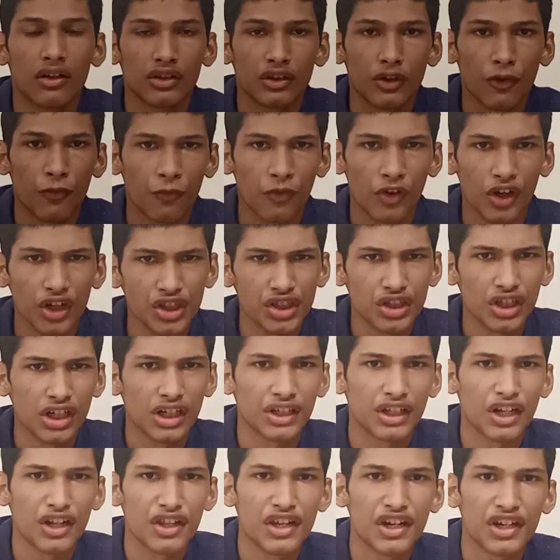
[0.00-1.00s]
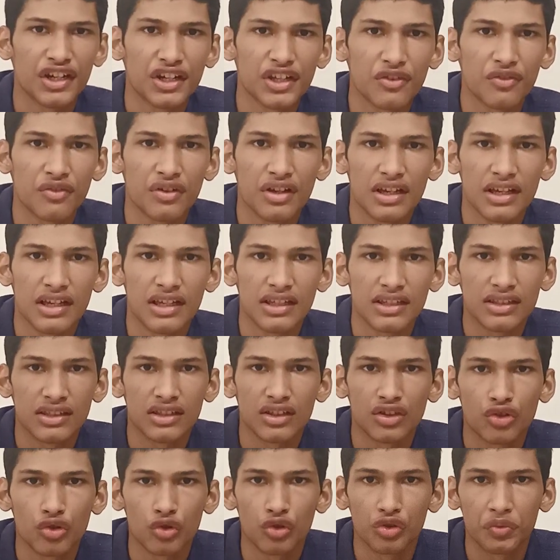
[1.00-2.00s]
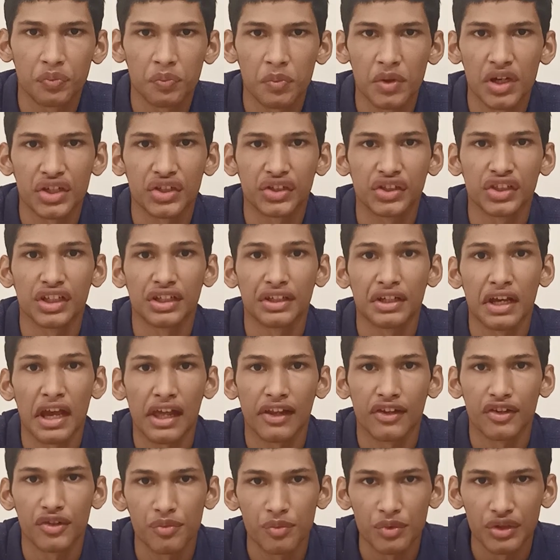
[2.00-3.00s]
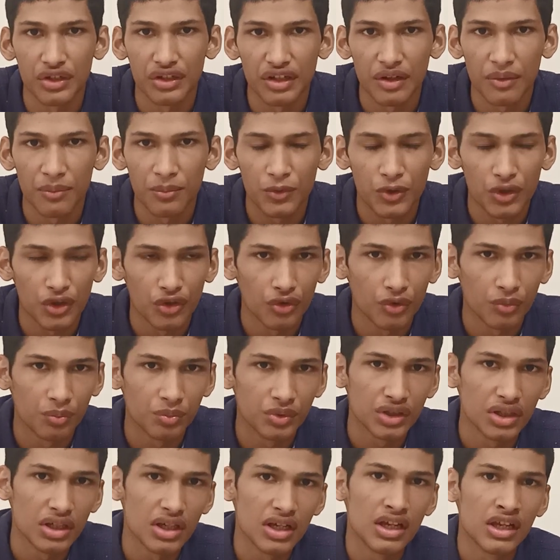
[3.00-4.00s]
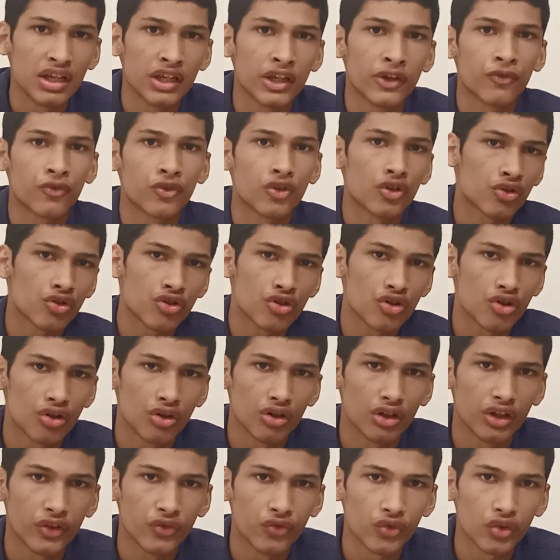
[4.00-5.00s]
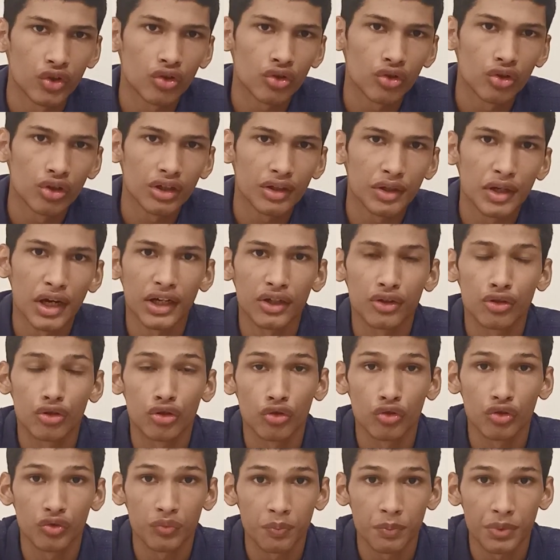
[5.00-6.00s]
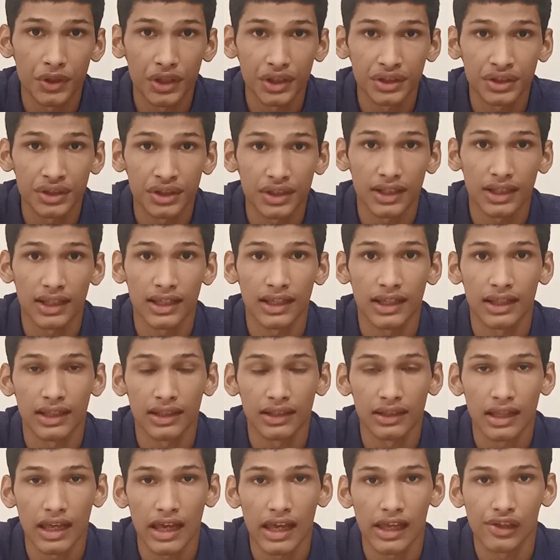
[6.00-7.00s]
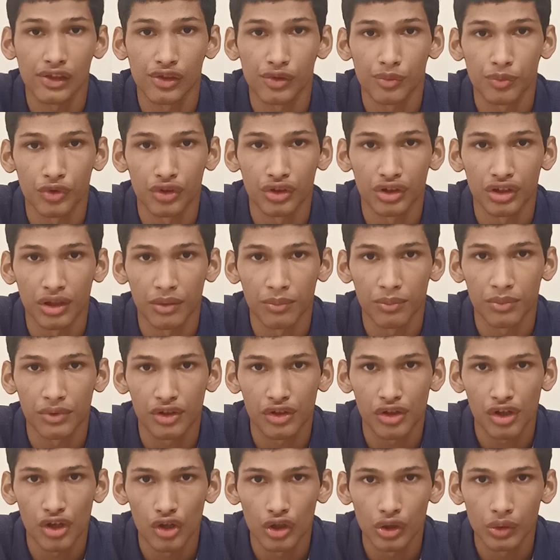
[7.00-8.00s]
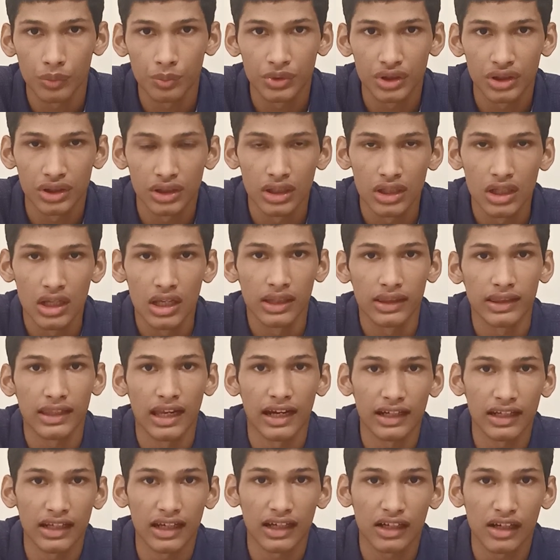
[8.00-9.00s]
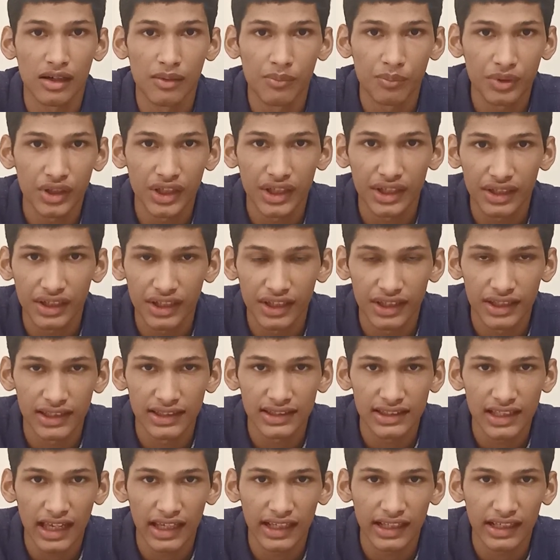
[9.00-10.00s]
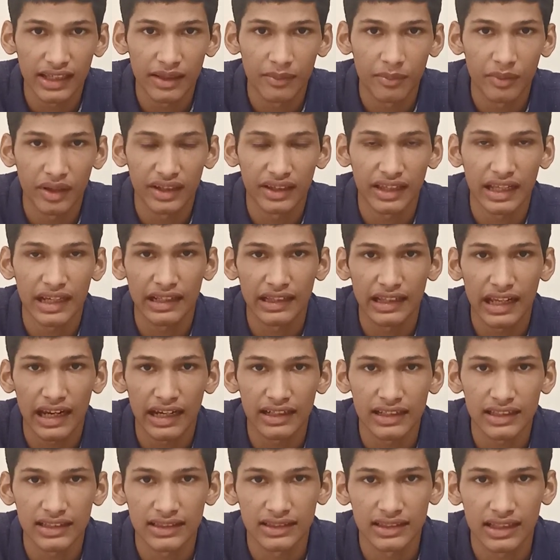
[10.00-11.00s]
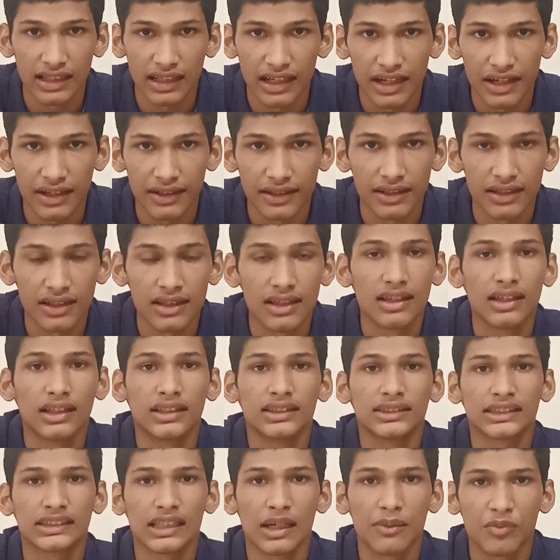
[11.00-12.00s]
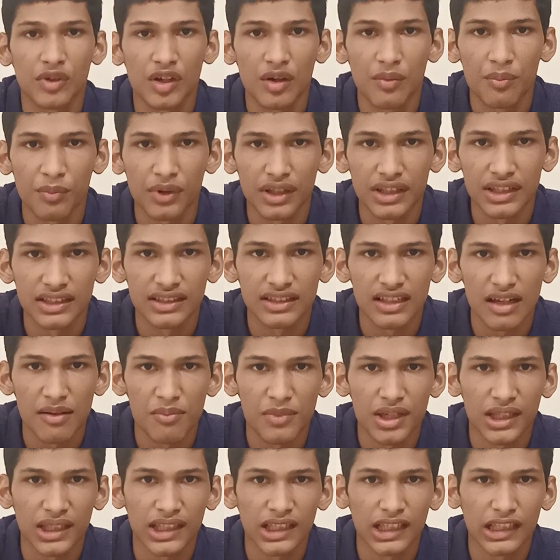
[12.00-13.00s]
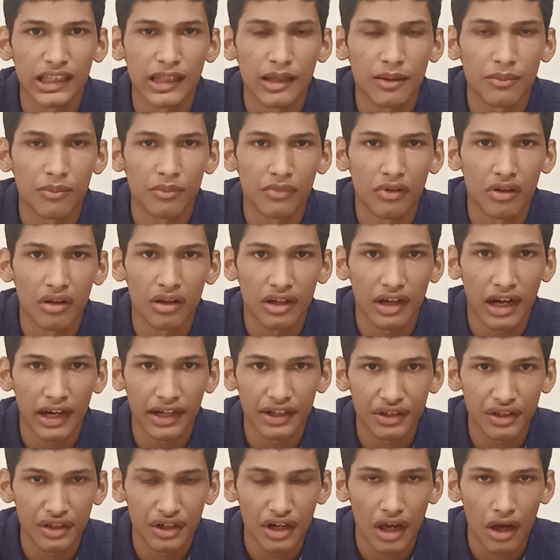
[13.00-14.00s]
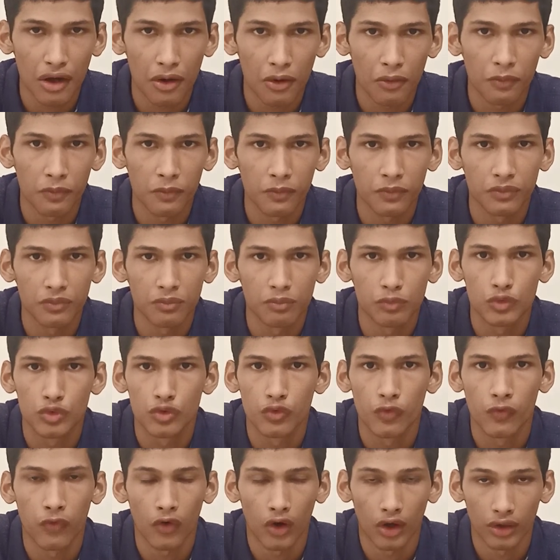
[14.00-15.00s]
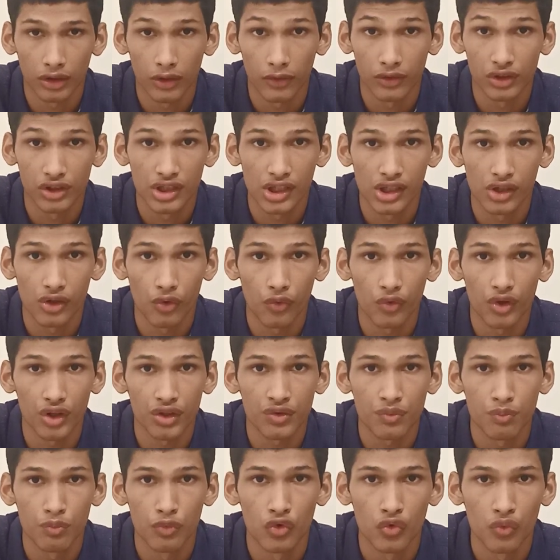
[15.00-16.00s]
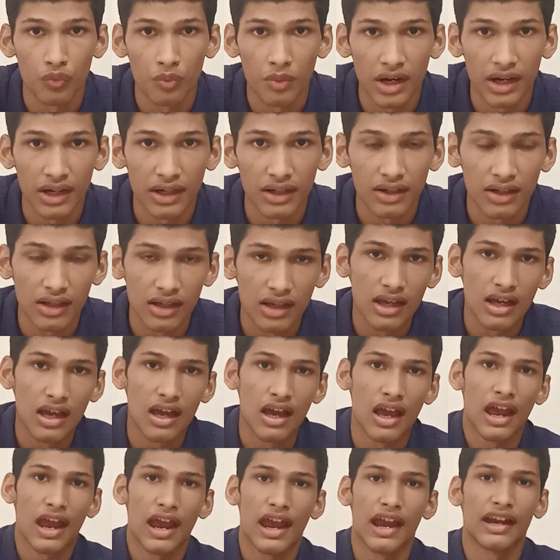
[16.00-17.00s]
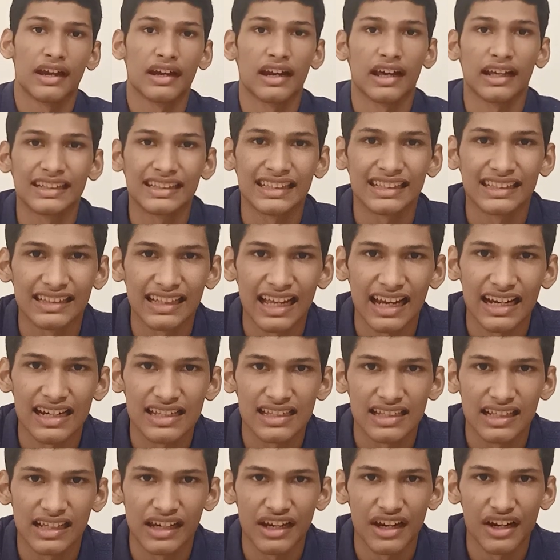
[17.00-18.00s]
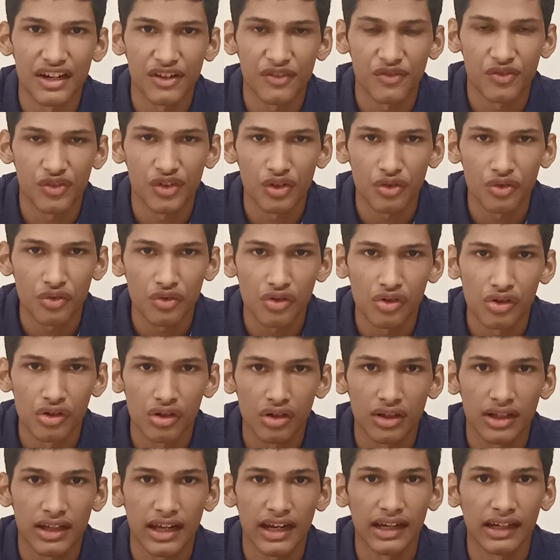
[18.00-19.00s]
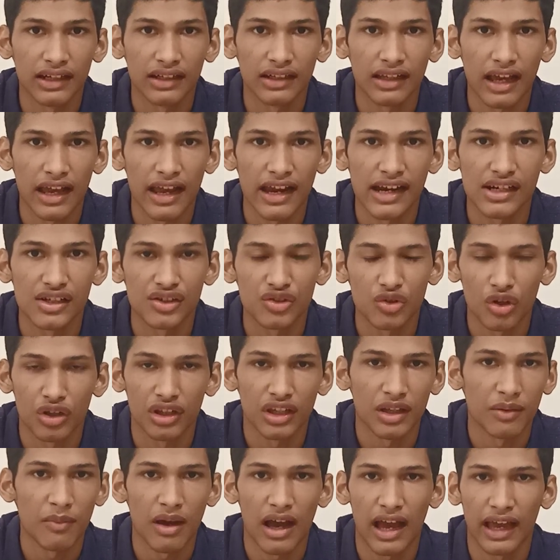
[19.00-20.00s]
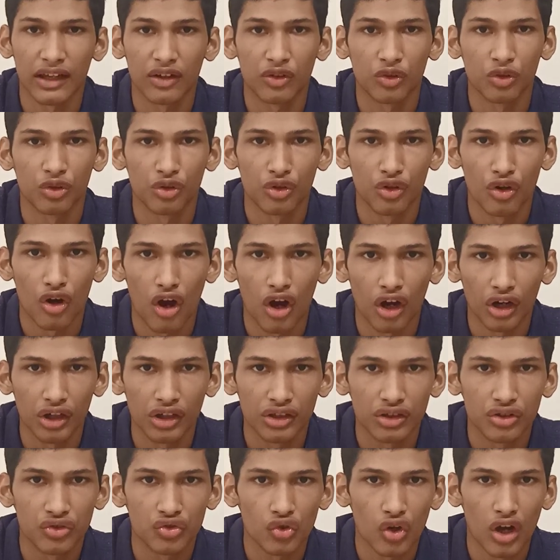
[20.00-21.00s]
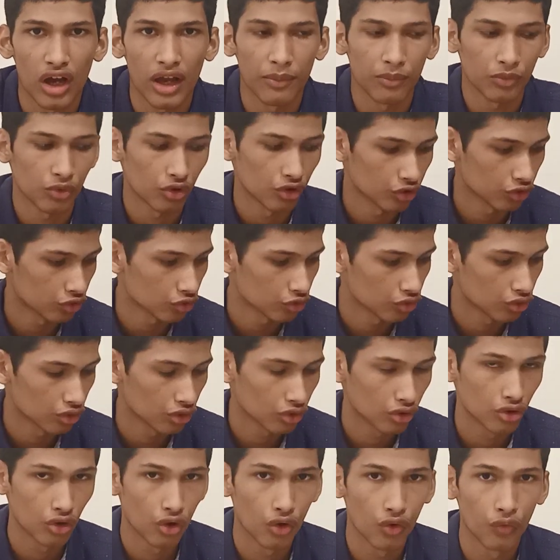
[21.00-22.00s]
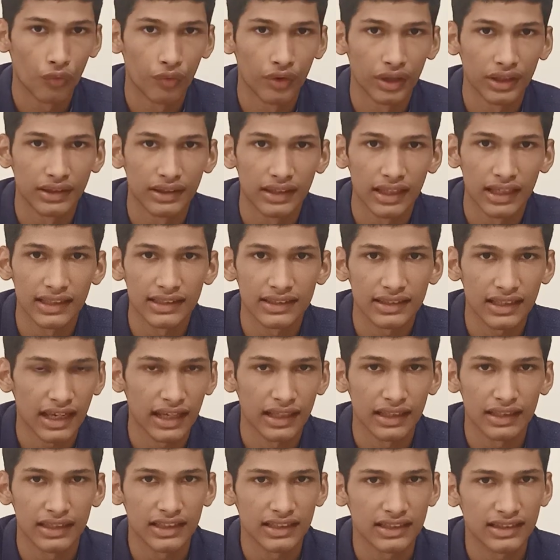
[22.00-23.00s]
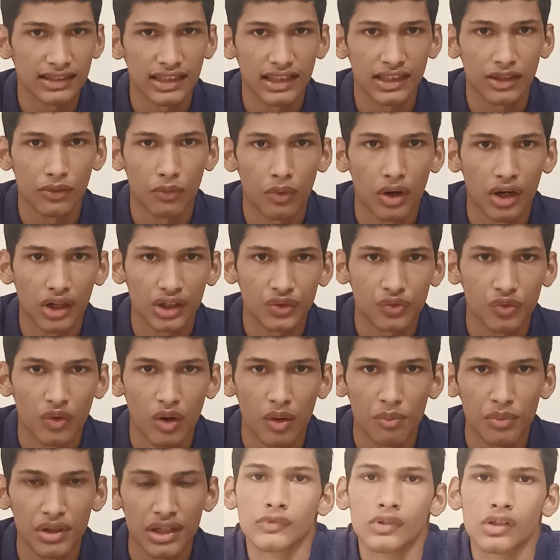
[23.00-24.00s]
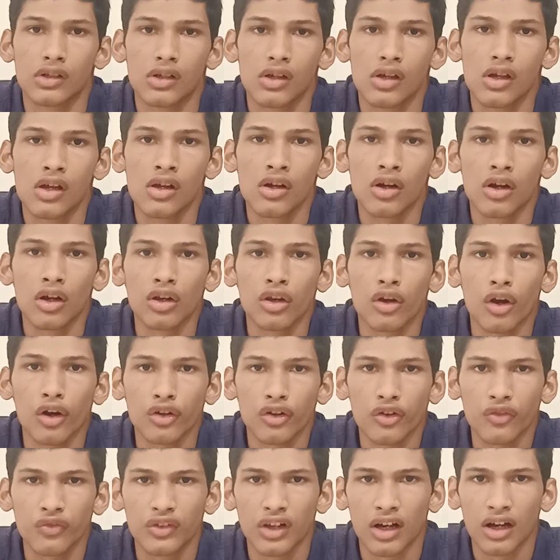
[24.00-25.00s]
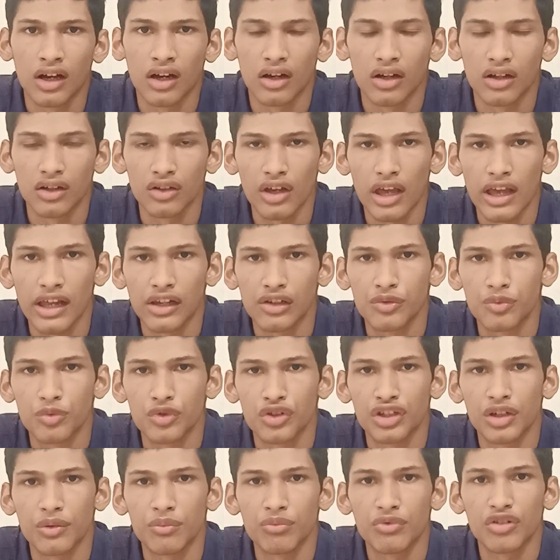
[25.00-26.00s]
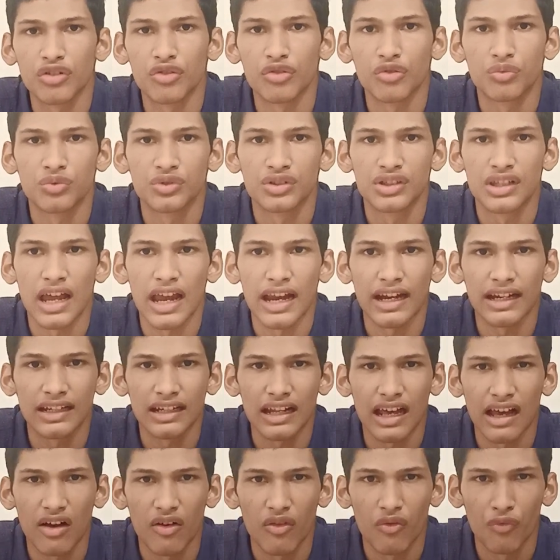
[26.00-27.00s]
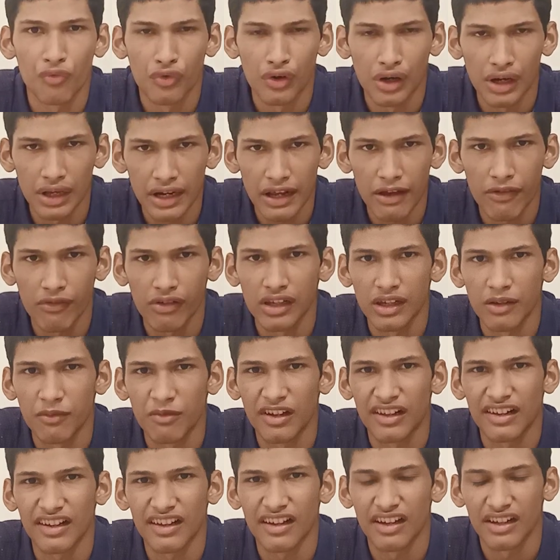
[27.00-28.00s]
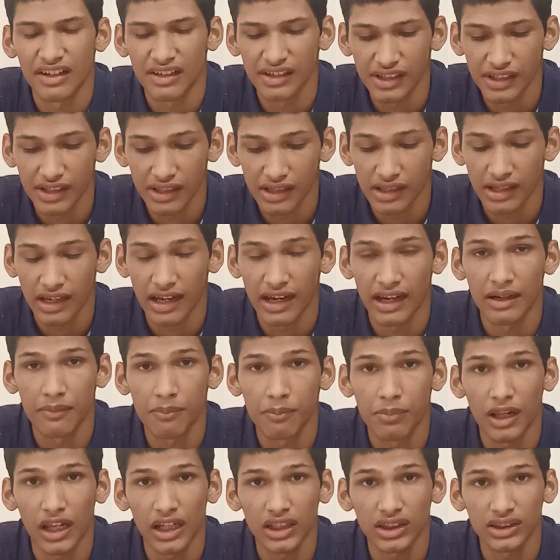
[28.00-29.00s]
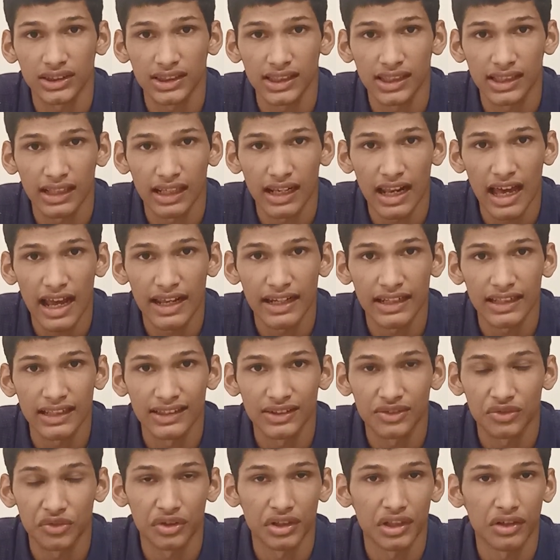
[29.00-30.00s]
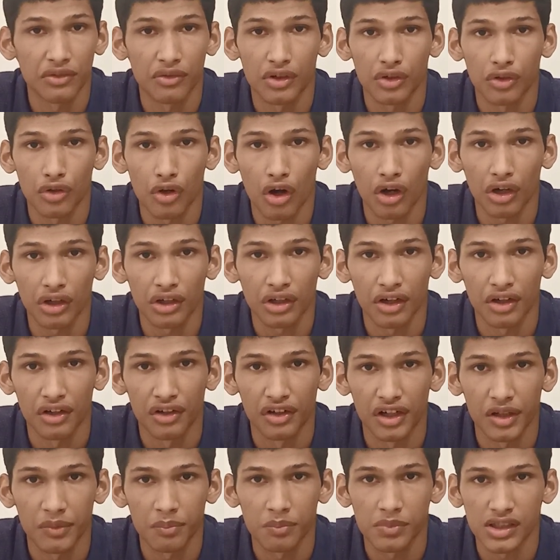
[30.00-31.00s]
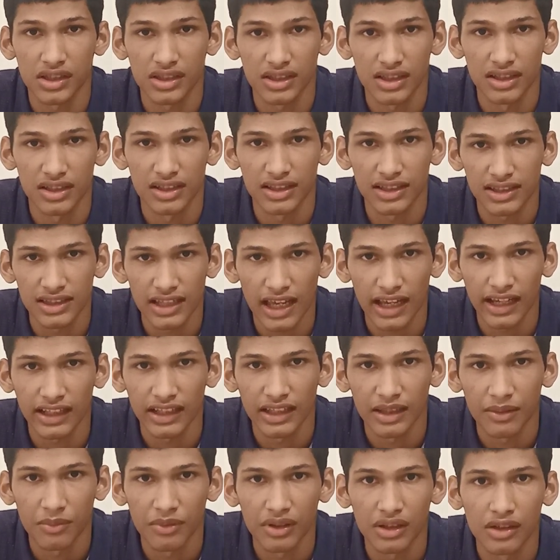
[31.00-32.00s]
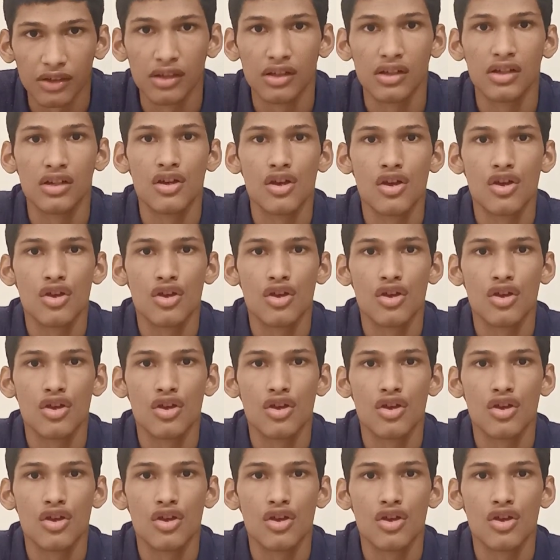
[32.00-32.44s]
The first alternative is toothpaste in aluminum tubes. If you could get toothpaste in aluminum tubes that are completely recyclable, then that is great. Some companies are making them right now for the zero waste movement, and I think that's great. If you could get hands on them, I could not, so I'm going to go with this, and this thing works for me. A lot of the aluminum tubes that were available earlier had plastic lining, so they were not 100% recyclable.